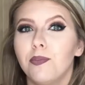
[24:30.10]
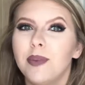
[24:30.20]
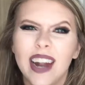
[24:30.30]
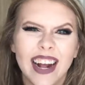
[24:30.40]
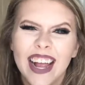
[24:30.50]

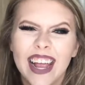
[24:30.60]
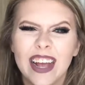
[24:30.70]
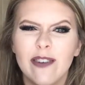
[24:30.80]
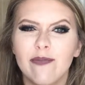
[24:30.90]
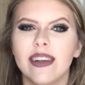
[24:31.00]
but I can't
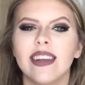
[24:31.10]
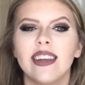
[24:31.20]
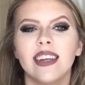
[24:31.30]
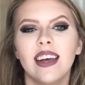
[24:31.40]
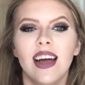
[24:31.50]
help
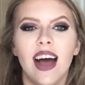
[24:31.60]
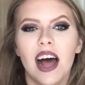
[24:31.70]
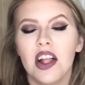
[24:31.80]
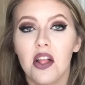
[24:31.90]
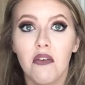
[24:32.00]
it.
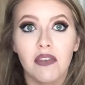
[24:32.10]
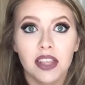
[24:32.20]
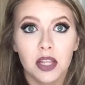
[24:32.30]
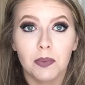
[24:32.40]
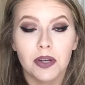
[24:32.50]
I love
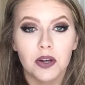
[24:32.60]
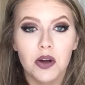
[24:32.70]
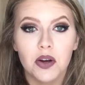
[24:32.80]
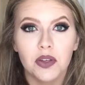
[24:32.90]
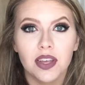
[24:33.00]
these little bit
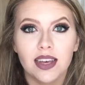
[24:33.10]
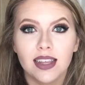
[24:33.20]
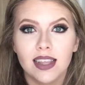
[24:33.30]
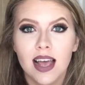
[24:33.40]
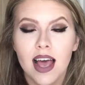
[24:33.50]
darker
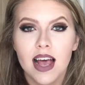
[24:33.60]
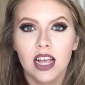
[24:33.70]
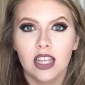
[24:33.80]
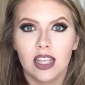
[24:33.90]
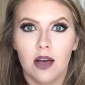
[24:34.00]
looks.
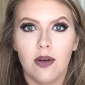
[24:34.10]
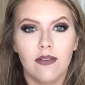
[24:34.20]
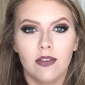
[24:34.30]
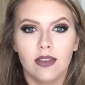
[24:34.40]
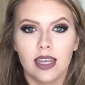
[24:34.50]
So
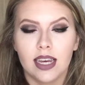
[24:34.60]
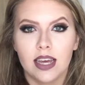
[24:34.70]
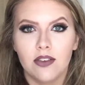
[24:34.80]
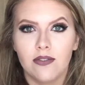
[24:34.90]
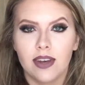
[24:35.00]
if there's
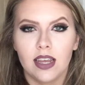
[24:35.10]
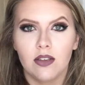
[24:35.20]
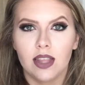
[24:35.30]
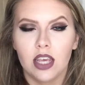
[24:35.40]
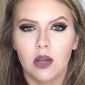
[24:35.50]
any other
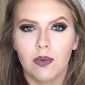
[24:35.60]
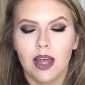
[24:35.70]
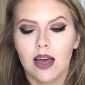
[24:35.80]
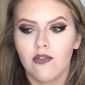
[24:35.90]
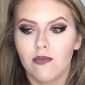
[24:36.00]
videos that you would
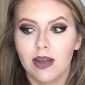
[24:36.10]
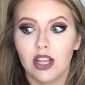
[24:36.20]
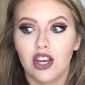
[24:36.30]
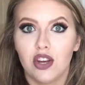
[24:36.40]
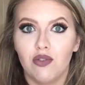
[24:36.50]
like for me
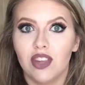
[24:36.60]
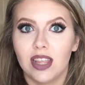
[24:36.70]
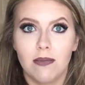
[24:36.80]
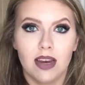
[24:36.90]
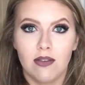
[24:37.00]
to do, just
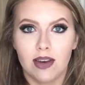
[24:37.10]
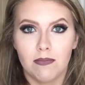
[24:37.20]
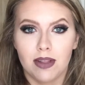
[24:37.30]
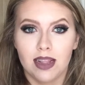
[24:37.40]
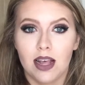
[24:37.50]
let me know
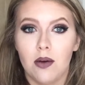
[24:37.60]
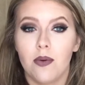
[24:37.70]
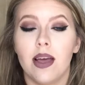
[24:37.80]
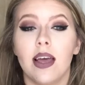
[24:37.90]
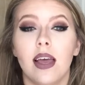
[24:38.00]
down
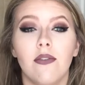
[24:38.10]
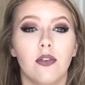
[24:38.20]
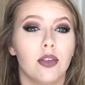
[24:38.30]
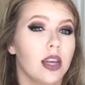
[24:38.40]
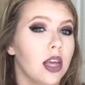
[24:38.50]
below. If
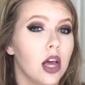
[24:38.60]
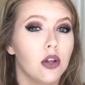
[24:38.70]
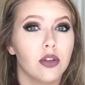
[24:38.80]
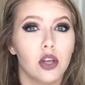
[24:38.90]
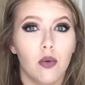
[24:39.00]
there's any
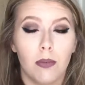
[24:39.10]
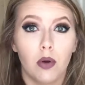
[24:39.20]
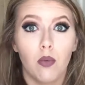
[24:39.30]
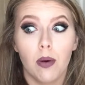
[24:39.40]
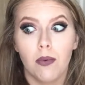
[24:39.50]
colors that you want me
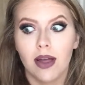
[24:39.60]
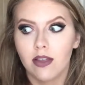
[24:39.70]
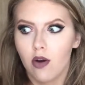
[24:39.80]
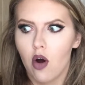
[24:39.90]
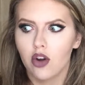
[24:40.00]
to
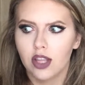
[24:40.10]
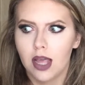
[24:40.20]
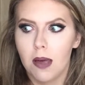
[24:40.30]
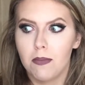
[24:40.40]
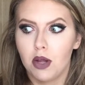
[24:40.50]
incorporate, there are
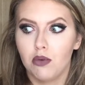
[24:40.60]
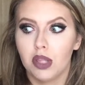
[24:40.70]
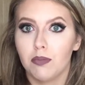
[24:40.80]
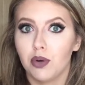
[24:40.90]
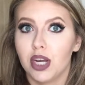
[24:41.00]
some new
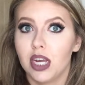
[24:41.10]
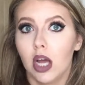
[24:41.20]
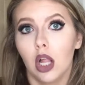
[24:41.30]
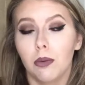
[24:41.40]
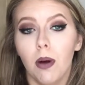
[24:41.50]
spring
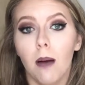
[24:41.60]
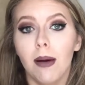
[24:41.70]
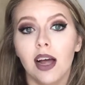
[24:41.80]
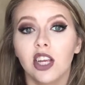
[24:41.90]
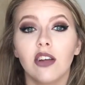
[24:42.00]

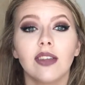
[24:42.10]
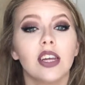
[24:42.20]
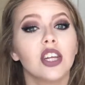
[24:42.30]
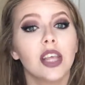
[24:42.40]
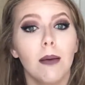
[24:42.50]
Colourpop eyeshadows
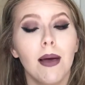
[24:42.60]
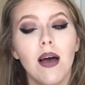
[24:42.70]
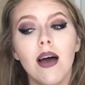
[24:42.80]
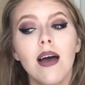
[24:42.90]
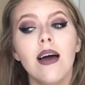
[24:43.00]
that just come
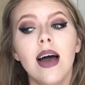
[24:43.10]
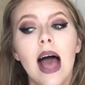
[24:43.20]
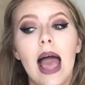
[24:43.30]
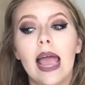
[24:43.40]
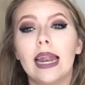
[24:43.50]
out,
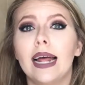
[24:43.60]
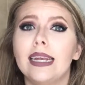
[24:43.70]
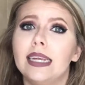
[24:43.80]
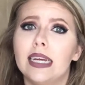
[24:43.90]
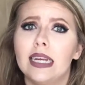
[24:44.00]
and I
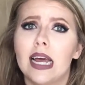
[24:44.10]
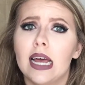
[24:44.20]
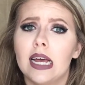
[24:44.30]
did